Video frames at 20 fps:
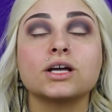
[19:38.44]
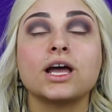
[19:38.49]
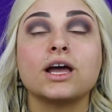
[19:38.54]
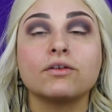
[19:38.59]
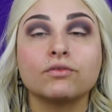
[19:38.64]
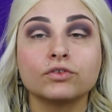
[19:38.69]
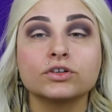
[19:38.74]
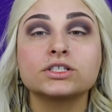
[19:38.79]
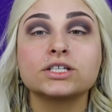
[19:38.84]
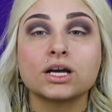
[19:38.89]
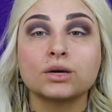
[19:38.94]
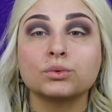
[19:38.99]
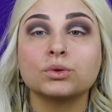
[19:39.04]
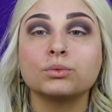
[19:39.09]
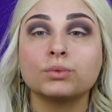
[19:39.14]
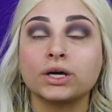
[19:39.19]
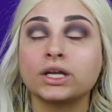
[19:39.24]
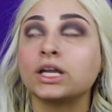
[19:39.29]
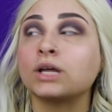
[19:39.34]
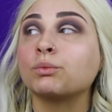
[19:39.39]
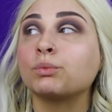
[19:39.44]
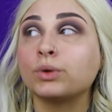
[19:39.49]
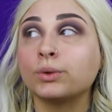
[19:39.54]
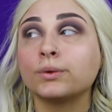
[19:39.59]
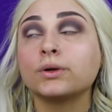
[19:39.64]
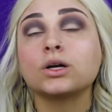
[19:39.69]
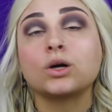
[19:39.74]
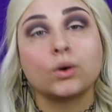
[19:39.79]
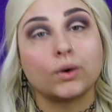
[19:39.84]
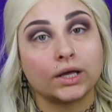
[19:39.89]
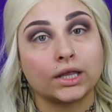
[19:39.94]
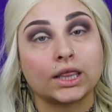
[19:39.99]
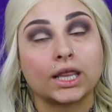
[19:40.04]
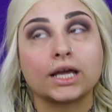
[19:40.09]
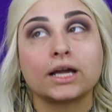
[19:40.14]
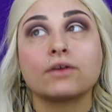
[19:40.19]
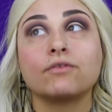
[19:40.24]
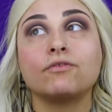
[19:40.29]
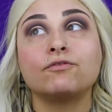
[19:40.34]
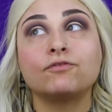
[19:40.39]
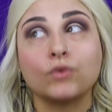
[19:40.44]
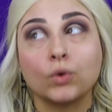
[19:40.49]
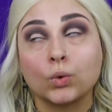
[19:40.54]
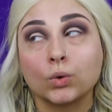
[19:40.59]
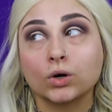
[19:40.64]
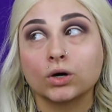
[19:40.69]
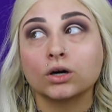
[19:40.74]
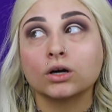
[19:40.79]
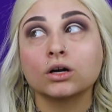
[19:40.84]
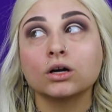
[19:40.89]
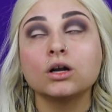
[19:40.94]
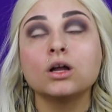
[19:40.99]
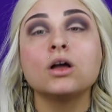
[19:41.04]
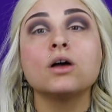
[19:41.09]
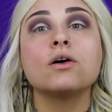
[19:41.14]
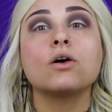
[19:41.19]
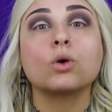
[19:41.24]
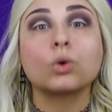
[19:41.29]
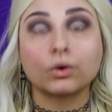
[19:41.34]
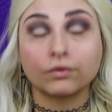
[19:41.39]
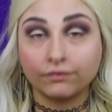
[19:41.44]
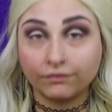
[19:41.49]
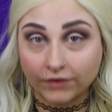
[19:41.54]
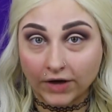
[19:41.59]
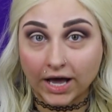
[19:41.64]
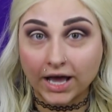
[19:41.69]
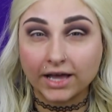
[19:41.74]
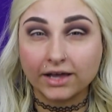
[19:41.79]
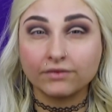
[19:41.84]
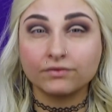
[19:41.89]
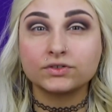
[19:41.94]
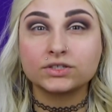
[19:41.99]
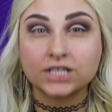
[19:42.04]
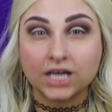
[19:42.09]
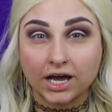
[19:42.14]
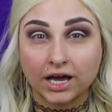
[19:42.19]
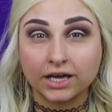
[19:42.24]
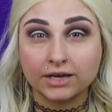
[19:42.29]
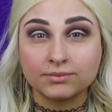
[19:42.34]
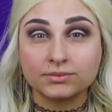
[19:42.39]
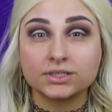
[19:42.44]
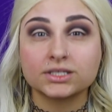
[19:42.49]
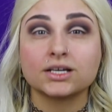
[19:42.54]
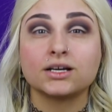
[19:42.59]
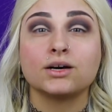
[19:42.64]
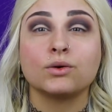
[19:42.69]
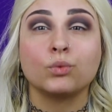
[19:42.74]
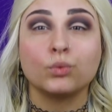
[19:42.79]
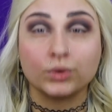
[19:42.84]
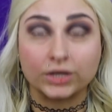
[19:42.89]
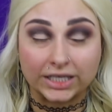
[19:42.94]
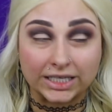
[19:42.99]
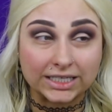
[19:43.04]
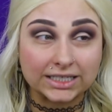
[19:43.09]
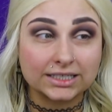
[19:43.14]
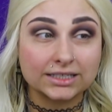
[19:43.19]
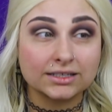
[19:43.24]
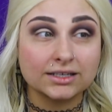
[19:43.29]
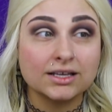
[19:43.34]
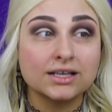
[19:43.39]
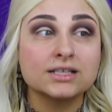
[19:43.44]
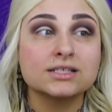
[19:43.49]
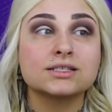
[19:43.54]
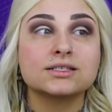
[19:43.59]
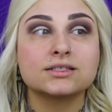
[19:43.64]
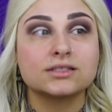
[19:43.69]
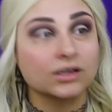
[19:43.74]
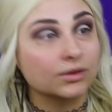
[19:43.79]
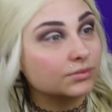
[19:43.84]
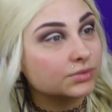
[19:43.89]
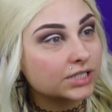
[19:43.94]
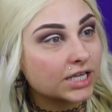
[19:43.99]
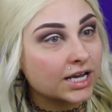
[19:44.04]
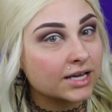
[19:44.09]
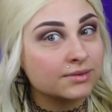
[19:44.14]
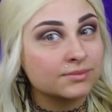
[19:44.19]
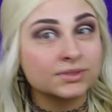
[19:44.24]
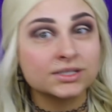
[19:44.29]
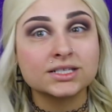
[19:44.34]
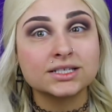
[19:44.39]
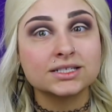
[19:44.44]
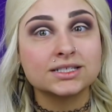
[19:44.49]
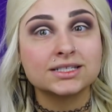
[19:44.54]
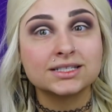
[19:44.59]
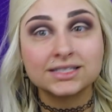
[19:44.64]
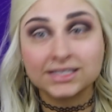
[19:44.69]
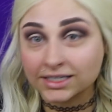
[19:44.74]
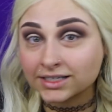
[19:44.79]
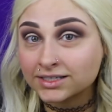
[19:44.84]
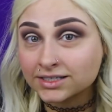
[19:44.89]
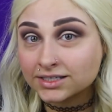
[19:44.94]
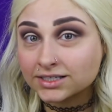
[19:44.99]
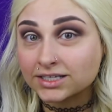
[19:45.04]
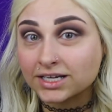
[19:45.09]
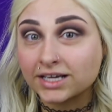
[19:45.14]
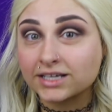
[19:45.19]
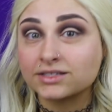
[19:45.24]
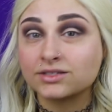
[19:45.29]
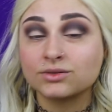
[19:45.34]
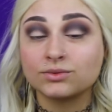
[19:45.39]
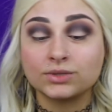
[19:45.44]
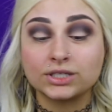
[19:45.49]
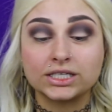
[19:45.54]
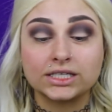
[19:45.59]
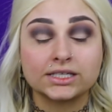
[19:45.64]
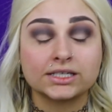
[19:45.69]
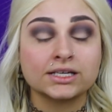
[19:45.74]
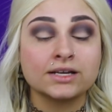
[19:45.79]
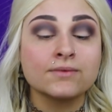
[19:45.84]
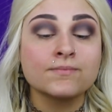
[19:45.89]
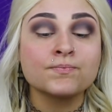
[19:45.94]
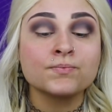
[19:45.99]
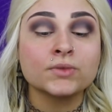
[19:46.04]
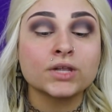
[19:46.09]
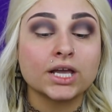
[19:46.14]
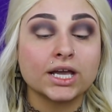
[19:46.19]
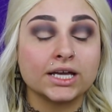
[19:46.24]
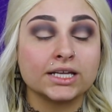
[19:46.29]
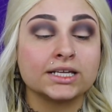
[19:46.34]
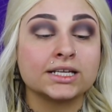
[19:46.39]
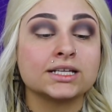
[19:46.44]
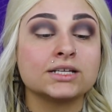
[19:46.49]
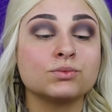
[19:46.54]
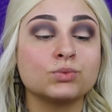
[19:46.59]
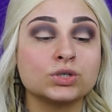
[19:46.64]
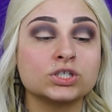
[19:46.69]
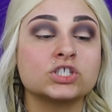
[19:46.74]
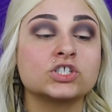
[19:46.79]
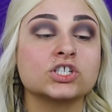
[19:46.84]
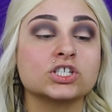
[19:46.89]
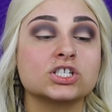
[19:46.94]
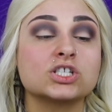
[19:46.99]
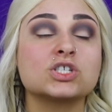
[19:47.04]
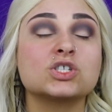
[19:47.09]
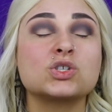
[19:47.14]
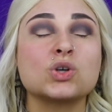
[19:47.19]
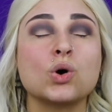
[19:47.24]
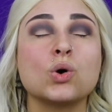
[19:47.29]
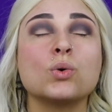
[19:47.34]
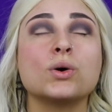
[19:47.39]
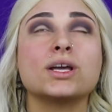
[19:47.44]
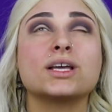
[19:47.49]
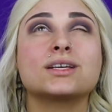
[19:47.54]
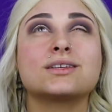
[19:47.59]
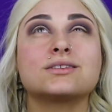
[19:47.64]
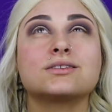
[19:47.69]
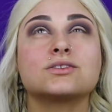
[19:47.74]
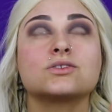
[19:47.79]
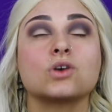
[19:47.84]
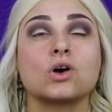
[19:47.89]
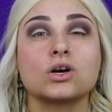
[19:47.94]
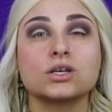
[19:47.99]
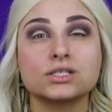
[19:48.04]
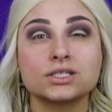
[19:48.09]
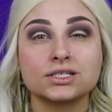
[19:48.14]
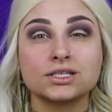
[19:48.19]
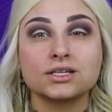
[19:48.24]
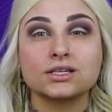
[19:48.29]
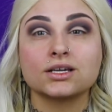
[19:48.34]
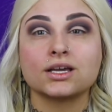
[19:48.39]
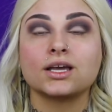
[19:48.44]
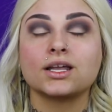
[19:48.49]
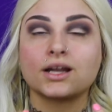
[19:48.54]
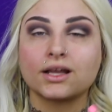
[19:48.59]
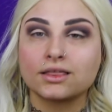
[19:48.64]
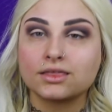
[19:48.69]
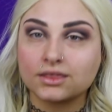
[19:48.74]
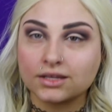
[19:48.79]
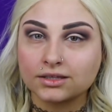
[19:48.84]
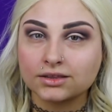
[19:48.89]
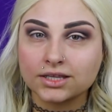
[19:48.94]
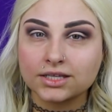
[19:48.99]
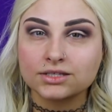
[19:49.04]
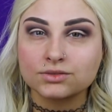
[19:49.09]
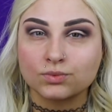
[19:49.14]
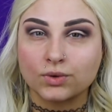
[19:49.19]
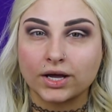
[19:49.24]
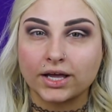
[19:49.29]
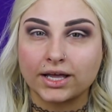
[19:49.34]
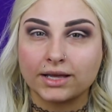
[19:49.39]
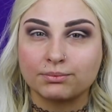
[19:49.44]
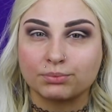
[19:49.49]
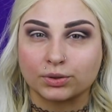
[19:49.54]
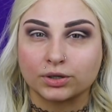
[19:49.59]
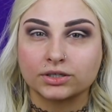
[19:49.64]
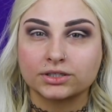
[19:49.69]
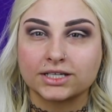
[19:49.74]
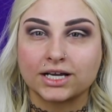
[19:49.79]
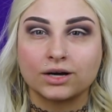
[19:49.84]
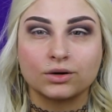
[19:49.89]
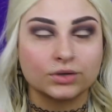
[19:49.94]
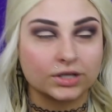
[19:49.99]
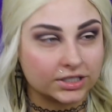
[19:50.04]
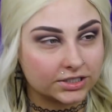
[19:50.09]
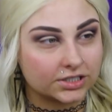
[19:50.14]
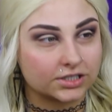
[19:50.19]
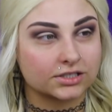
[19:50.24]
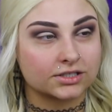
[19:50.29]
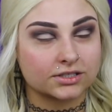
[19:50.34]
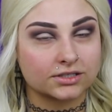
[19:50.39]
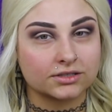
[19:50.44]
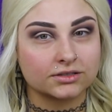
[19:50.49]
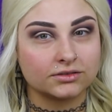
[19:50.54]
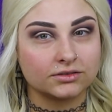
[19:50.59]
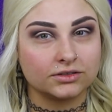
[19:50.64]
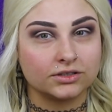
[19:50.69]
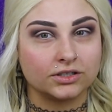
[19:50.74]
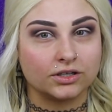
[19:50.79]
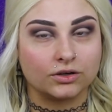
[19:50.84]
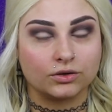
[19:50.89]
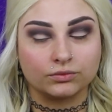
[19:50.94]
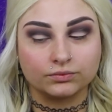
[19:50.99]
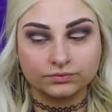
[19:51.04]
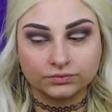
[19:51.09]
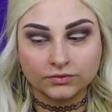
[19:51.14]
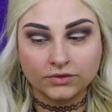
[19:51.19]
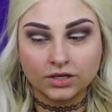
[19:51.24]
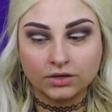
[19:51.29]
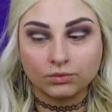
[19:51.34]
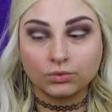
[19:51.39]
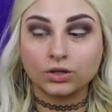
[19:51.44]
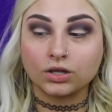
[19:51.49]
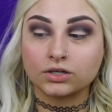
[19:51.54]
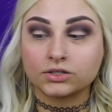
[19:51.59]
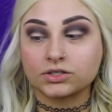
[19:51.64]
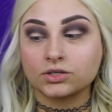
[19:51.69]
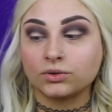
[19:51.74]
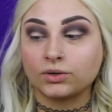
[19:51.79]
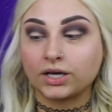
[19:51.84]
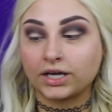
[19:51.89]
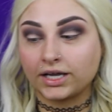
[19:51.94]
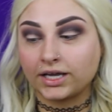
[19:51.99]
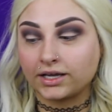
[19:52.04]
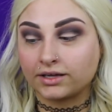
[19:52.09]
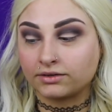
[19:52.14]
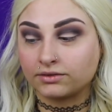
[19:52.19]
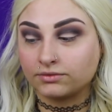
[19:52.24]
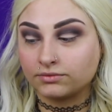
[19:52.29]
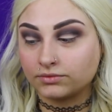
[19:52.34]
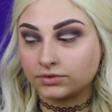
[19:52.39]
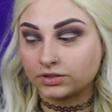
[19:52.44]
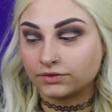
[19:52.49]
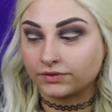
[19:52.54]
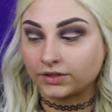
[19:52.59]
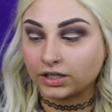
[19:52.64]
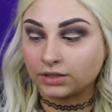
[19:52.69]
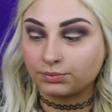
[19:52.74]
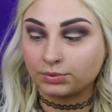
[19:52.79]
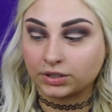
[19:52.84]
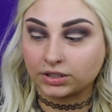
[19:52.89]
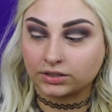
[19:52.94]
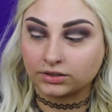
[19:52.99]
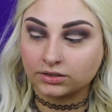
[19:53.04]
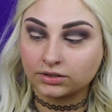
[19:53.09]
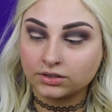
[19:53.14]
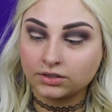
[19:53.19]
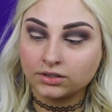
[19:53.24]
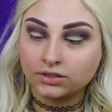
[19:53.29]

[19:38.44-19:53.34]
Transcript: every time we went, and we were going like 4 or 5 times a week, sometimes 6 days a week, And it was just so exhausting, and I think that's why I burnt out and just, you know, well, also I had developing